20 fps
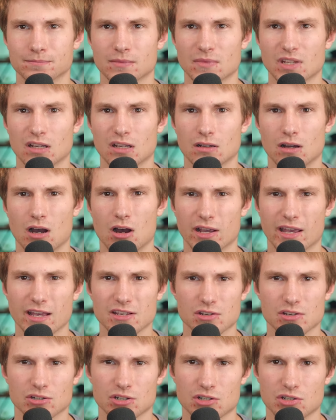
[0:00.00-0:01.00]
I guess
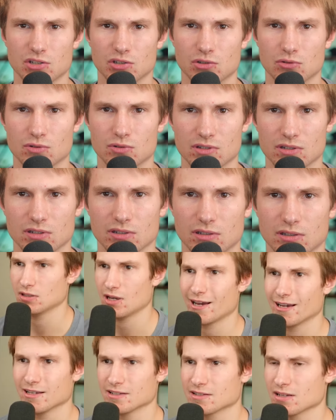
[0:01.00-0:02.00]
I'll just use
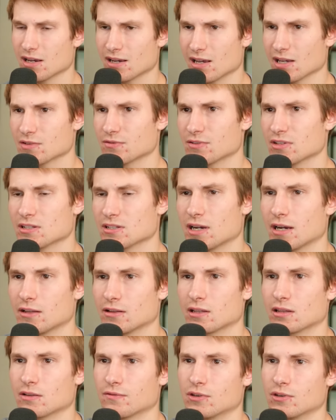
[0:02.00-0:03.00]
S, I guess, for the side
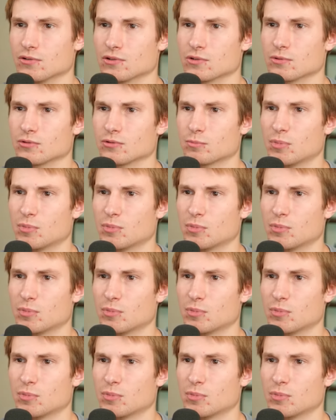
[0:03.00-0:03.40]
length of Q. So we'll put